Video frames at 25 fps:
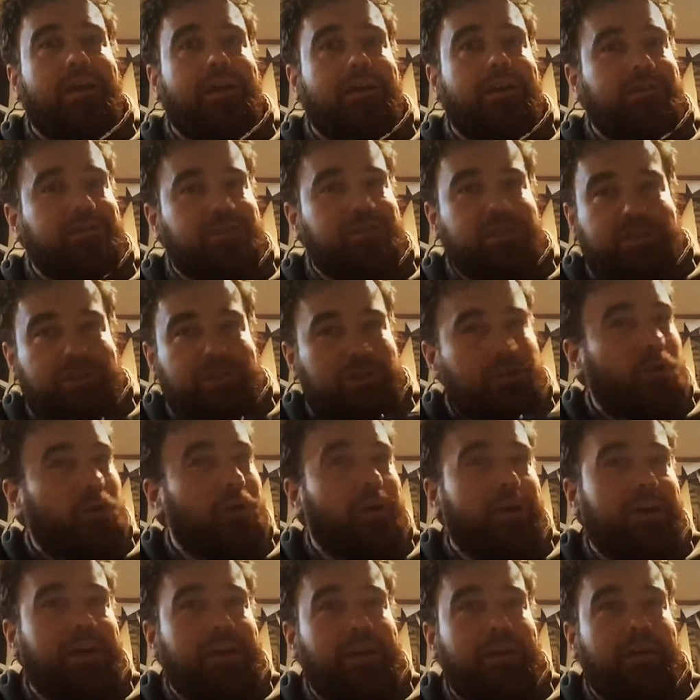There's a
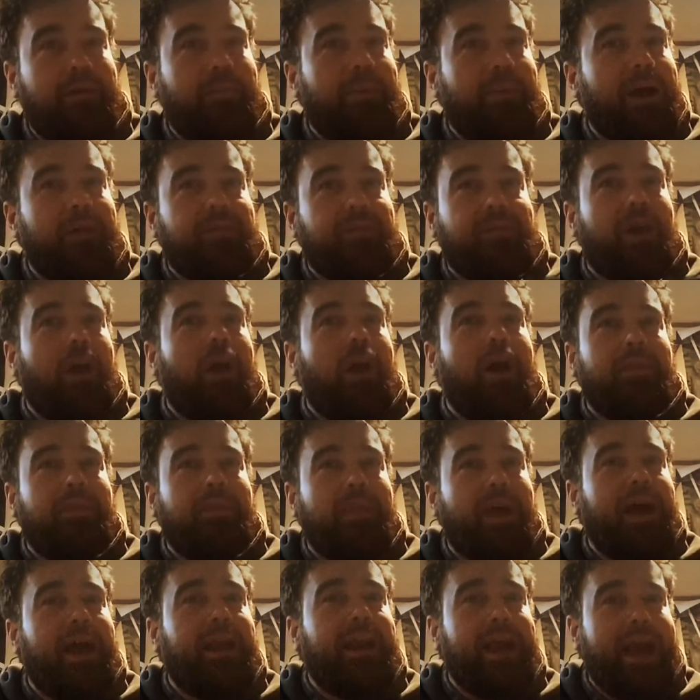story about the
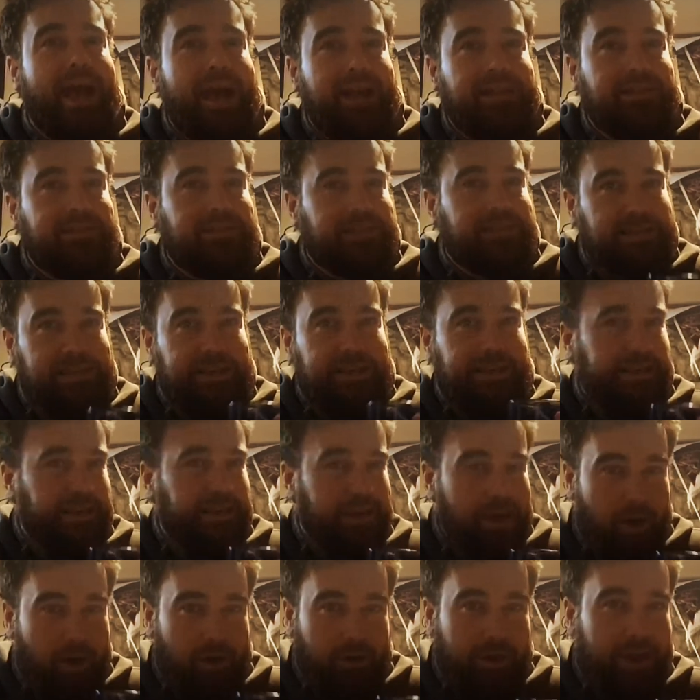online ad
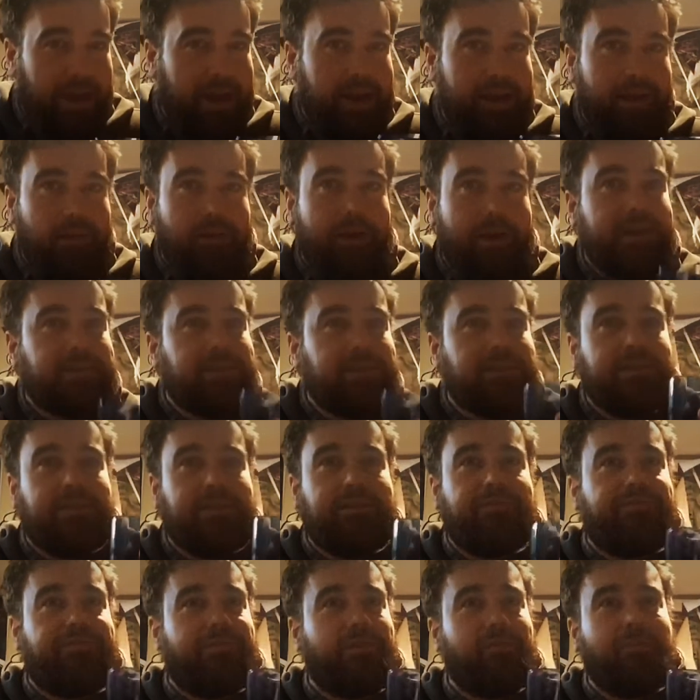CEO getting
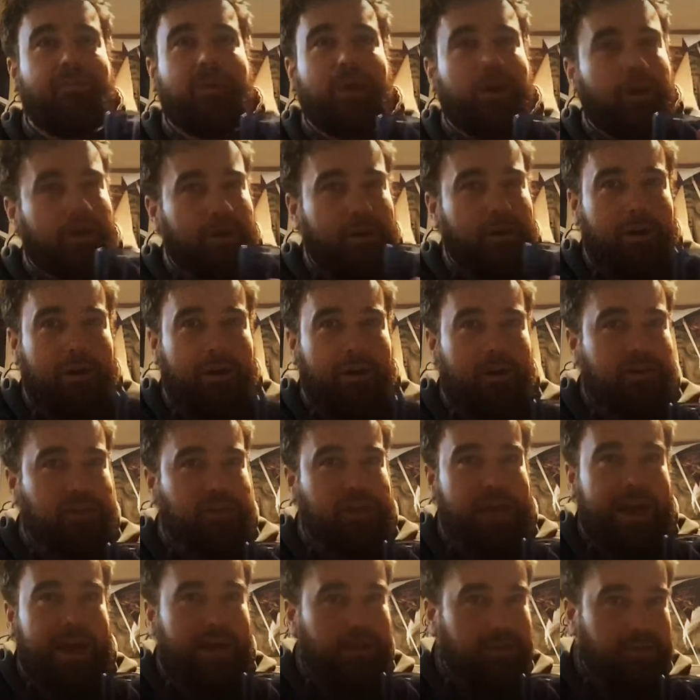arrested for murder,
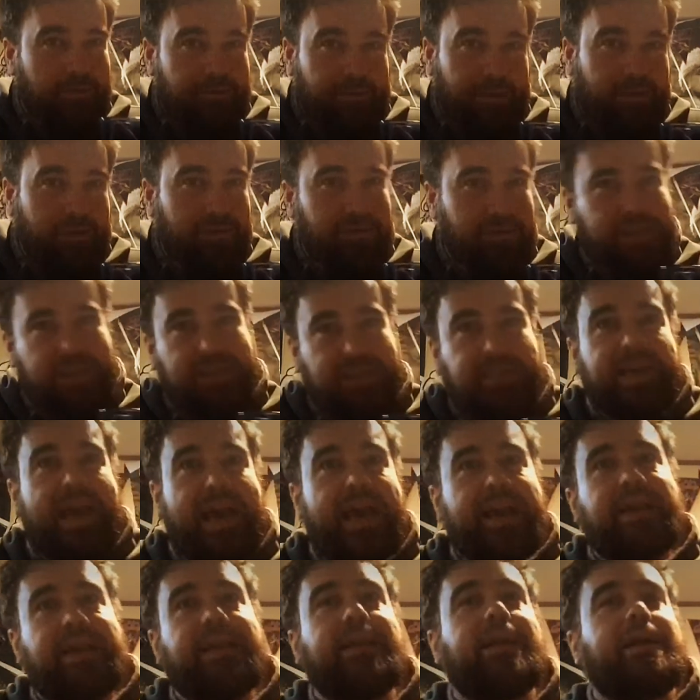child abuse,
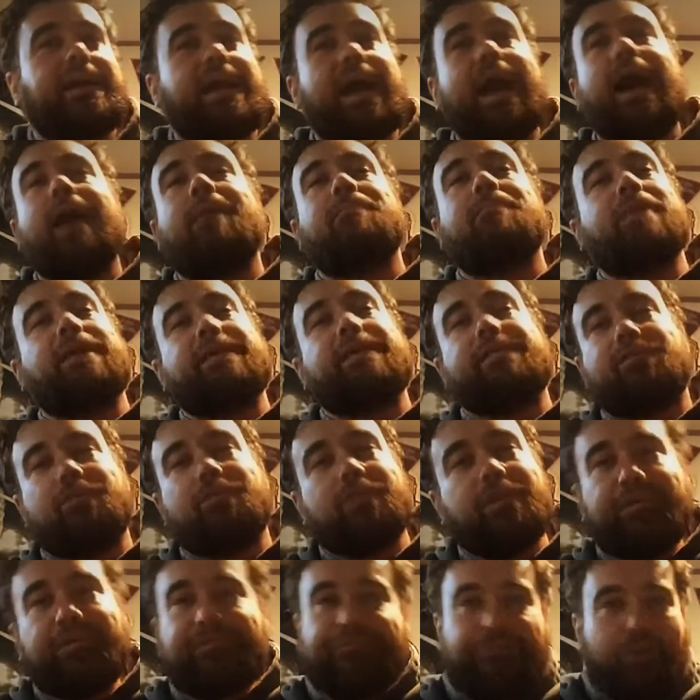attacking a cop, like
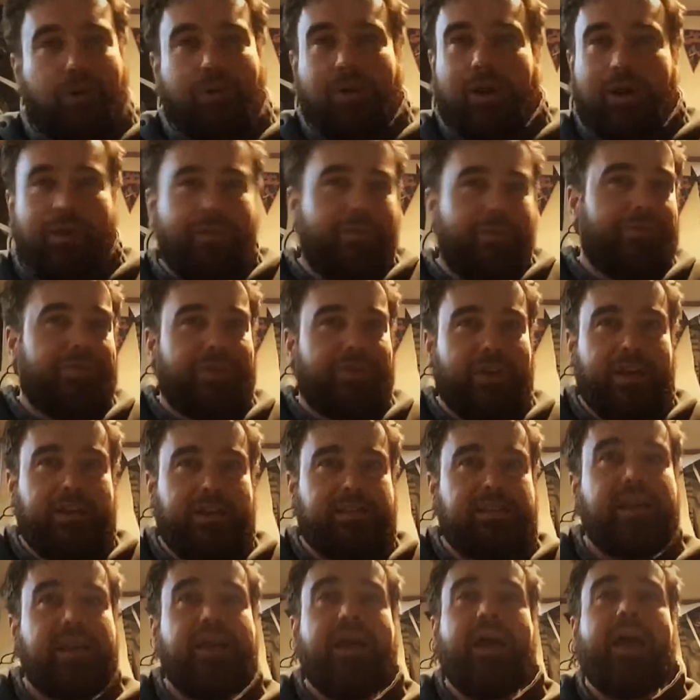3 or 4 other
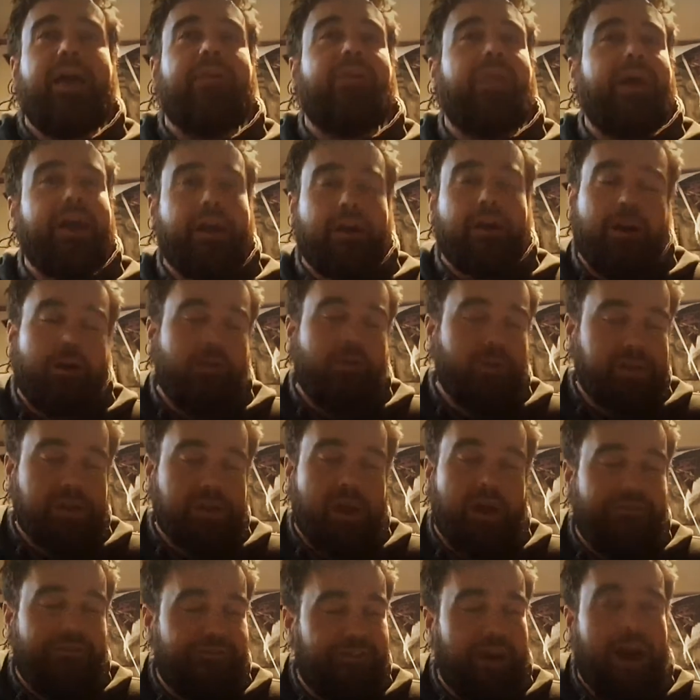things. And later it was
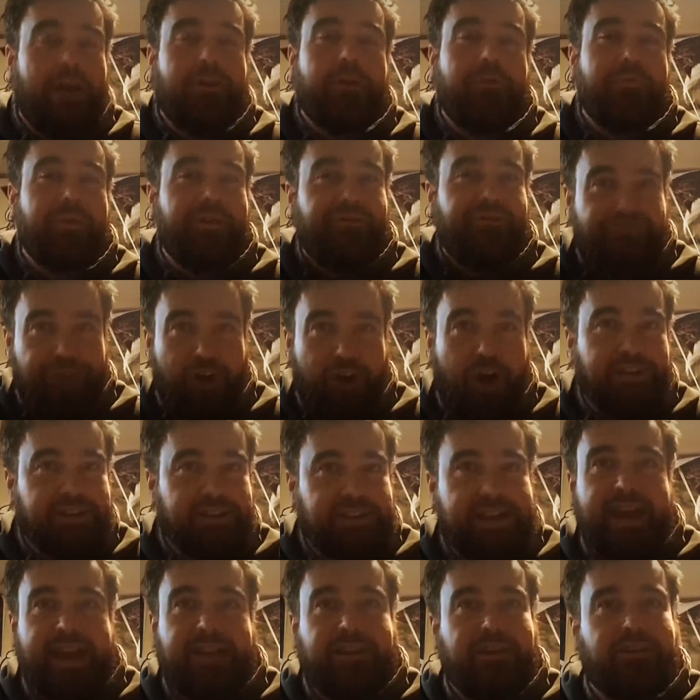all found to be
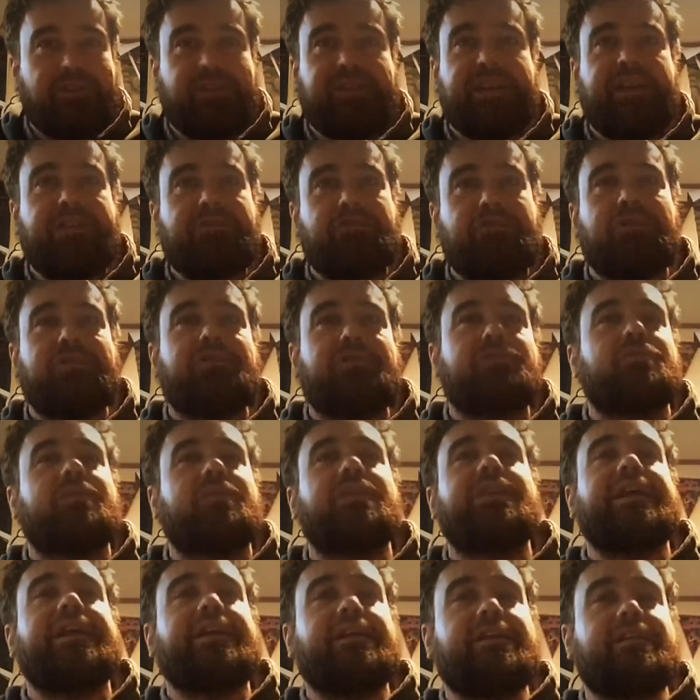false accusations
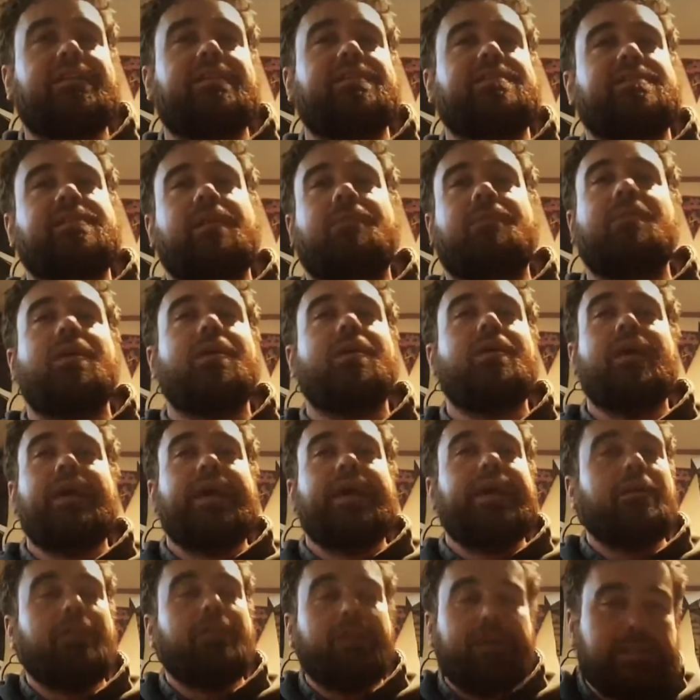related to some
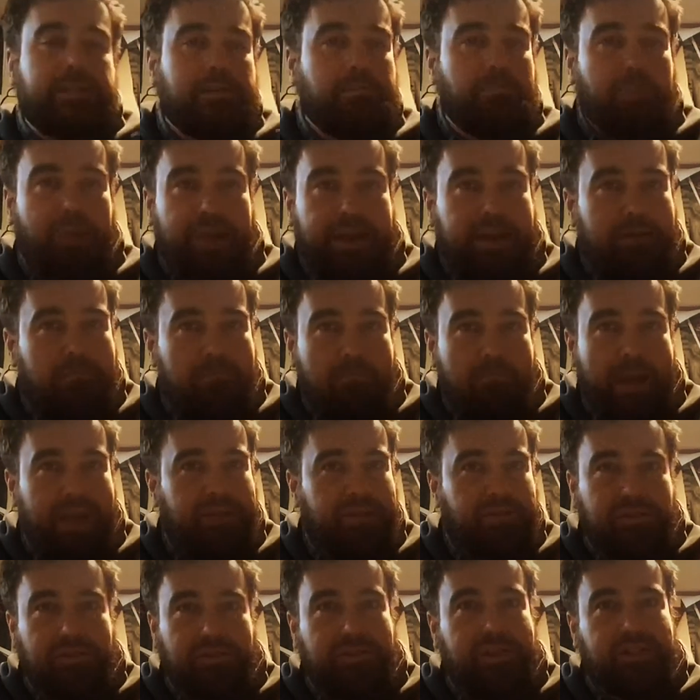ill-explained
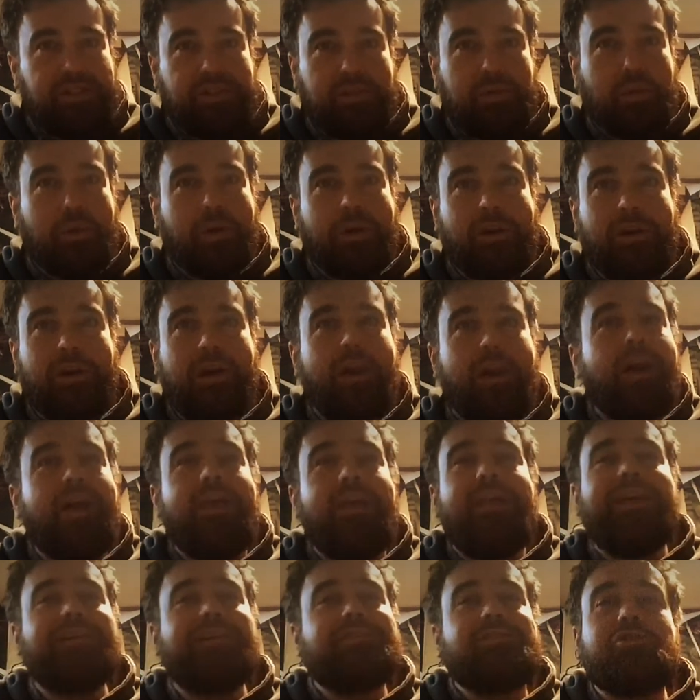mental disorder.
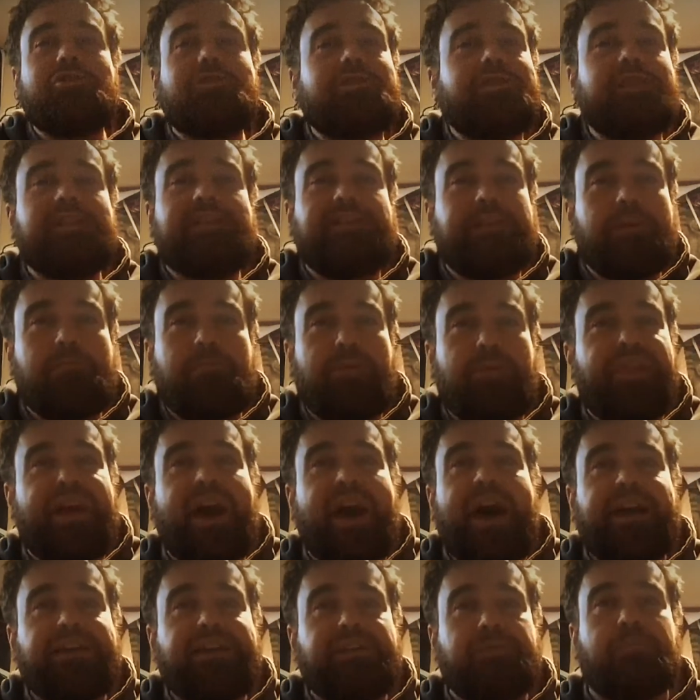That's just the tip of
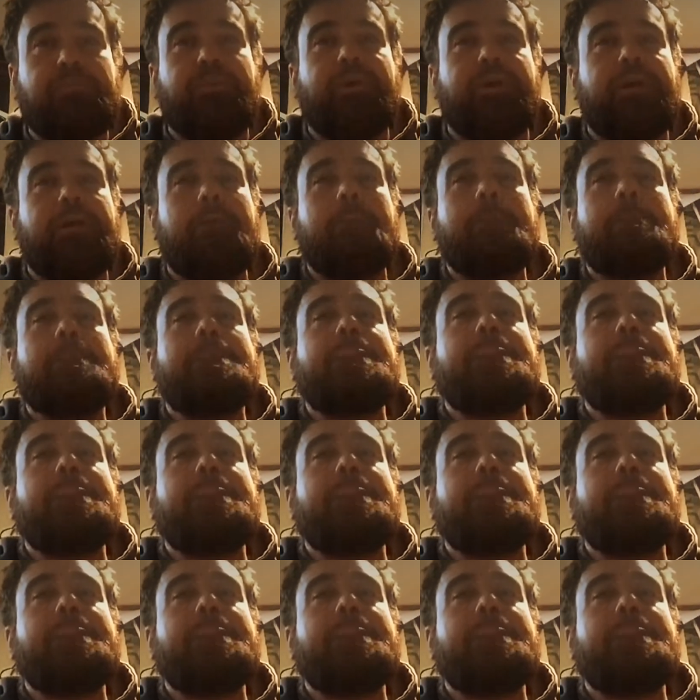the iceberg.